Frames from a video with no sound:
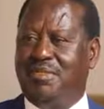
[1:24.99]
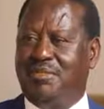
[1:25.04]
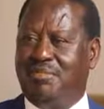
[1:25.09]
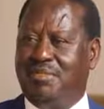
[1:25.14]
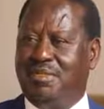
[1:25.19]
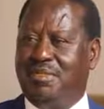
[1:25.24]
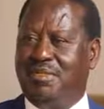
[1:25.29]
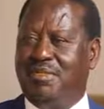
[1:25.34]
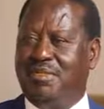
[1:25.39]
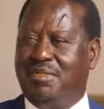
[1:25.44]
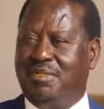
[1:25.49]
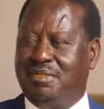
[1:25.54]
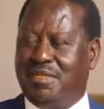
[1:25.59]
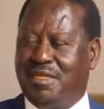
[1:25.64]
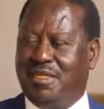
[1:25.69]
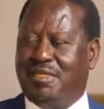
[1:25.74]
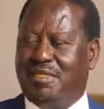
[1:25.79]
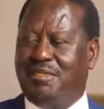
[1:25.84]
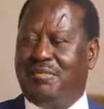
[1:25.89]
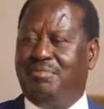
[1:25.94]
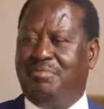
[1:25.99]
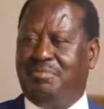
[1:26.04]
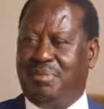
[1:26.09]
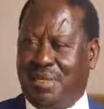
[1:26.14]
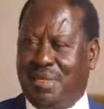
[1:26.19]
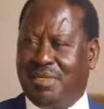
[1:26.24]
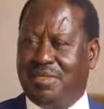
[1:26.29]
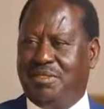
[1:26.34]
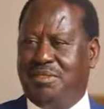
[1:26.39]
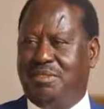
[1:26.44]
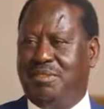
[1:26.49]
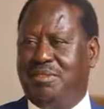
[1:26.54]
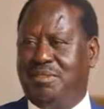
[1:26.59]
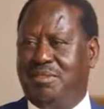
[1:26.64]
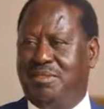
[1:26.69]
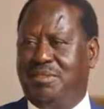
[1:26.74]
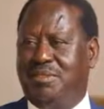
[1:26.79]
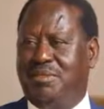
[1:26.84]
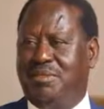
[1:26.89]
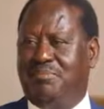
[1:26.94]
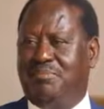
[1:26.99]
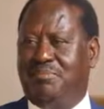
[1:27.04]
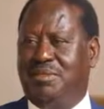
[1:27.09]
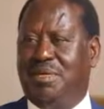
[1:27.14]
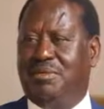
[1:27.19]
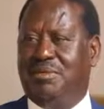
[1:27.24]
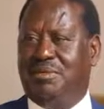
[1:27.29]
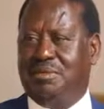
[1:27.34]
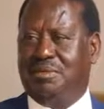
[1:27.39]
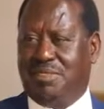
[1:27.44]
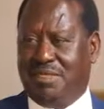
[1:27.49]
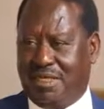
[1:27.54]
to bring this country back